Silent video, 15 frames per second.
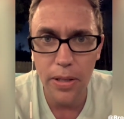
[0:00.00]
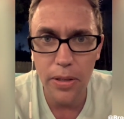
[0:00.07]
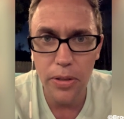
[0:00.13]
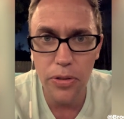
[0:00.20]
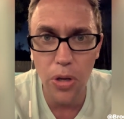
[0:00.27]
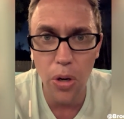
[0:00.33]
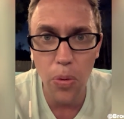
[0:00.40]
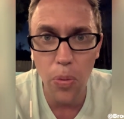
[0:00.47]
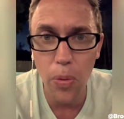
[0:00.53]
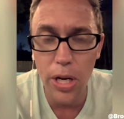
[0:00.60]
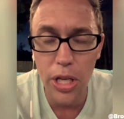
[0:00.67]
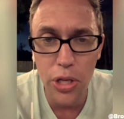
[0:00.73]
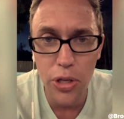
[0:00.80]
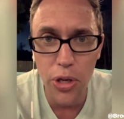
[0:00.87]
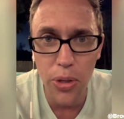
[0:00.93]
So what
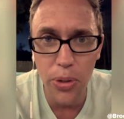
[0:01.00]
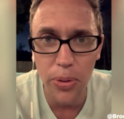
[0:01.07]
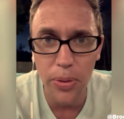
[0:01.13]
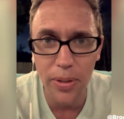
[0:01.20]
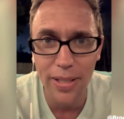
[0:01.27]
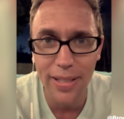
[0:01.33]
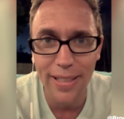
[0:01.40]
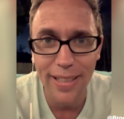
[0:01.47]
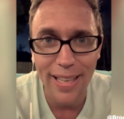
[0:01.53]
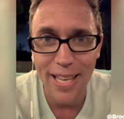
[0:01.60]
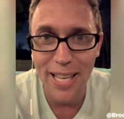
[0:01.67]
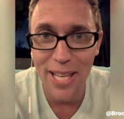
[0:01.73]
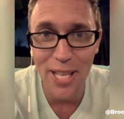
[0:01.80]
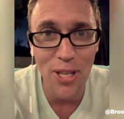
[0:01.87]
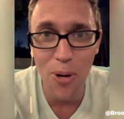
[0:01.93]
do?
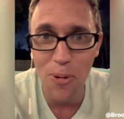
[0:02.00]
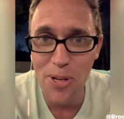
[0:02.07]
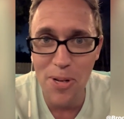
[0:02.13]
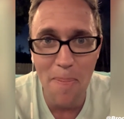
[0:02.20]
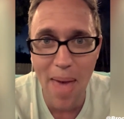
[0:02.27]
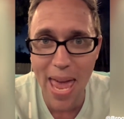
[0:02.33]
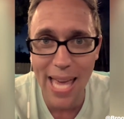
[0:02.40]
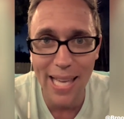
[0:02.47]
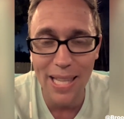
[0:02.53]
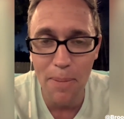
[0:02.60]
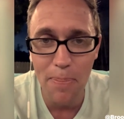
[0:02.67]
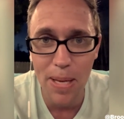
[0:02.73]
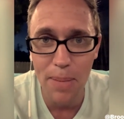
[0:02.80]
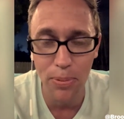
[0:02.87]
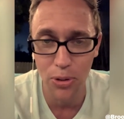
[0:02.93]
You don't demand that
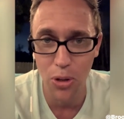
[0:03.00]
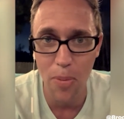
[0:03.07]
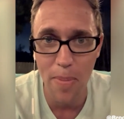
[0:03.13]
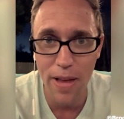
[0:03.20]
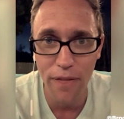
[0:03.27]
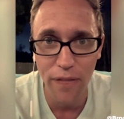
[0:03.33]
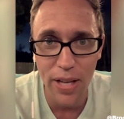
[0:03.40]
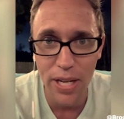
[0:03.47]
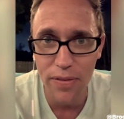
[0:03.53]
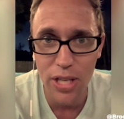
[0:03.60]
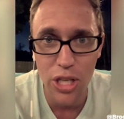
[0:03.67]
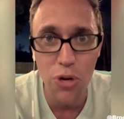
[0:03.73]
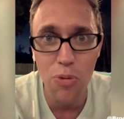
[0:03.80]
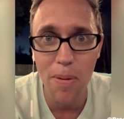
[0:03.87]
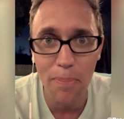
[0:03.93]
people don't make fun of it.
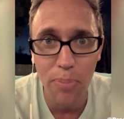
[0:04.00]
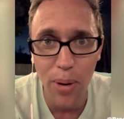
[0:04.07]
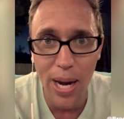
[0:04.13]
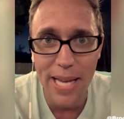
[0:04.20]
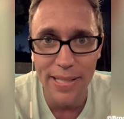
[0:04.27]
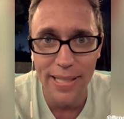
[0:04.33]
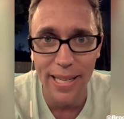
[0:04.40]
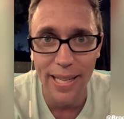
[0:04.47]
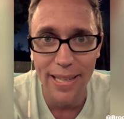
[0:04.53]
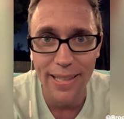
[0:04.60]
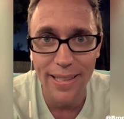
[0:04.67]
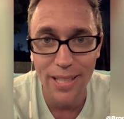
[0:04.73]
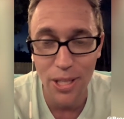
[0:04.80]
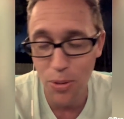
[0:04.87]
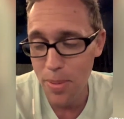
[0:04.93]
You embrace it.
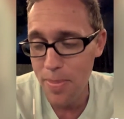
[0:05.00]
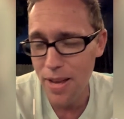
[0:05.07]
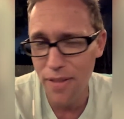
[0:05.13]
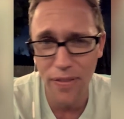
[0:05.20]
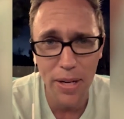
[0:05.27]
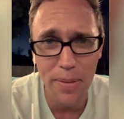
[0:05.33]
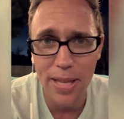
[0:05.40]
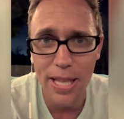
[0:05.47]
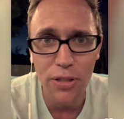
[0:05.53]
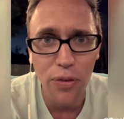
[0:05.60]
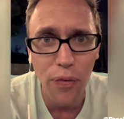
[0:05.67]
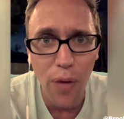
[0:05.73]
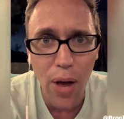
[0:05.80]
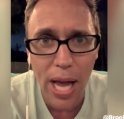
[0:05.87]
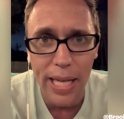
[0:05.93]
You want to make fun of me? That's
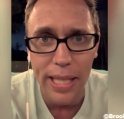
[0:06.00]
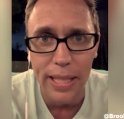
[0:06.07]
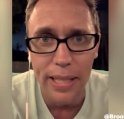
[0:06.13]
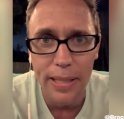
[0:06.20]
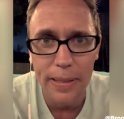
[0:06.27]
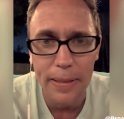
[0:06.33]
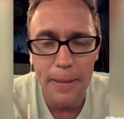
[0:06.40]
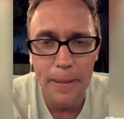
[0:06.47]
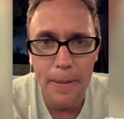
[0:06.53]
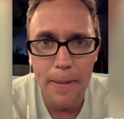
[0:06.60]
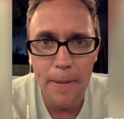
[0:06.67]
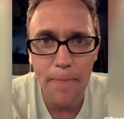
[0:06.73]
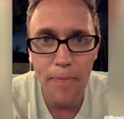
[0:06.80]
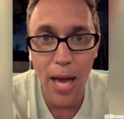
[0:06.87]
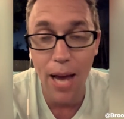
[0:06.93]
fine.
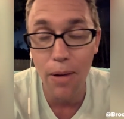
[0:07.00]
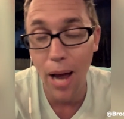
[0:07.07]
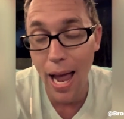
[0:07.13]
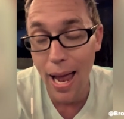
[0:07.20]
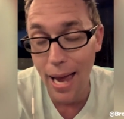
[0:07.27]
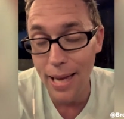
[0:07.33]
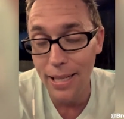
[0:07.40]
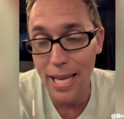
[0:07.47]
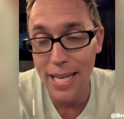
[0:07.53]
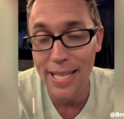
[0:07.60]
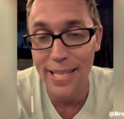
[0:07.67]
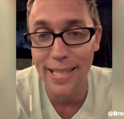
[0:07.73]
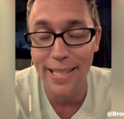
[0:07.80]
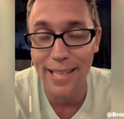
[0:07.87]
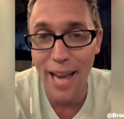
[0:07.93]
I'd like
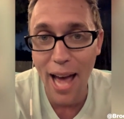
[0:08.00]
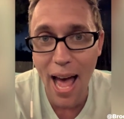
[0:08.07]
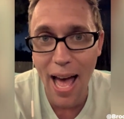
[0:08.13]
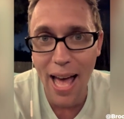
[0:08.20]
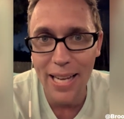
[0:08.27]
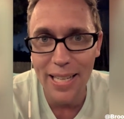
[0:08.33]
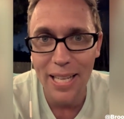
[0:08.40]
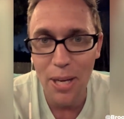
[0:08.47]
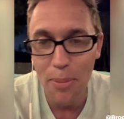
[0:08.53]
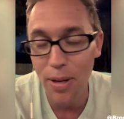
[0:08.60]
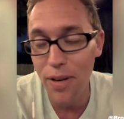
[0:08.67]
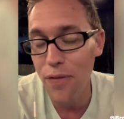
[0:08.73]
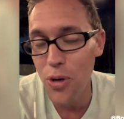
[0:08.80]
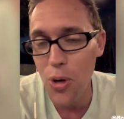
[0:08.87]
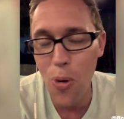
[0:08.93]
you to not, but
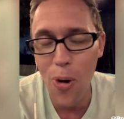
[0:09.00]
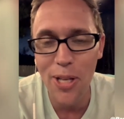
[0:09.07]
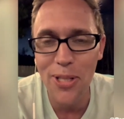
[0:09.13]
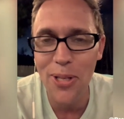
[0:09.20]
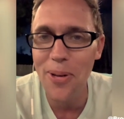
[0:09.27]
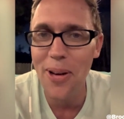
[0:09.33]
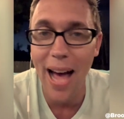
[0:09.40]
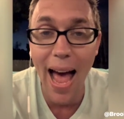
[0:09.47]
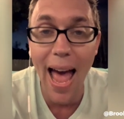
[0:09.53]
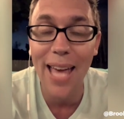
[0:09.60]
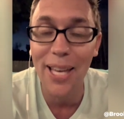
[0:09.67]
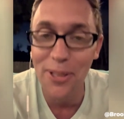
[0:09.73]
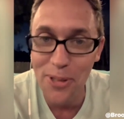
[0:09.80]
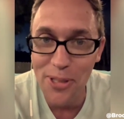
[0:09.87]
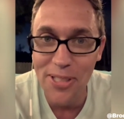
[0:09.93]
if you're going to, I
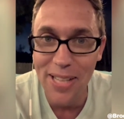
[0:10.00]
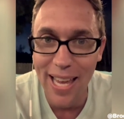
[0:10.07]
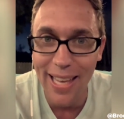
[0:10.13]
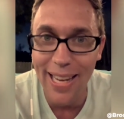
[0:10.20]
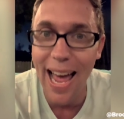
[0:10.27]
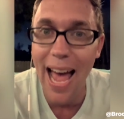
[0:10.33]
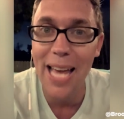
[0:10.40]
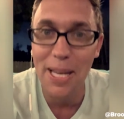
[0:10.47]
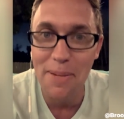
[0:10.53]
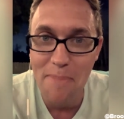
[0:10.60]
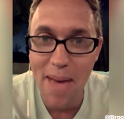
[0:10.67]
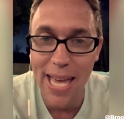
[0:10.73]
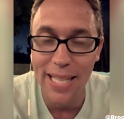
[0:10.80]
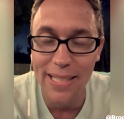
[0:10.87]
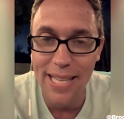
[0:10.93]
understand. I can
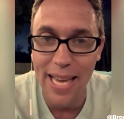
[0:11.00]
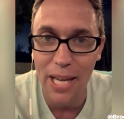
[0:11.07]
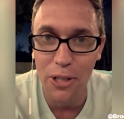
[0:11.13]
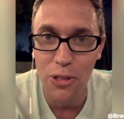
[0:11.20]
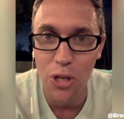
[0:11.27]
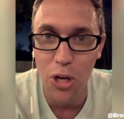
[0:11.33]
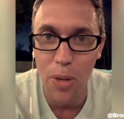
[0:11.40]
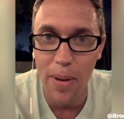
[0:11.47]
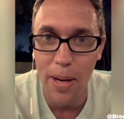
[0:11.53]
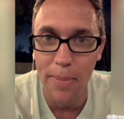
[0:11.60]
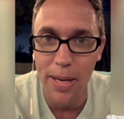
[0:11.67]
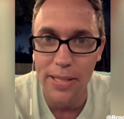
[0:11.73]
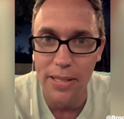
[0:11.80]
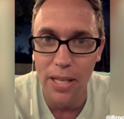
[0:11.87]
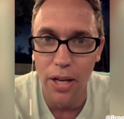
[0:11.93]
make and take a joke about
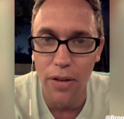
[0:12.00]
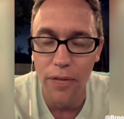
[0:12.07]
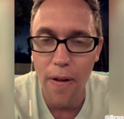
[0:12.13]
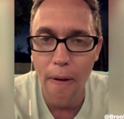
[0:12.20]
myself.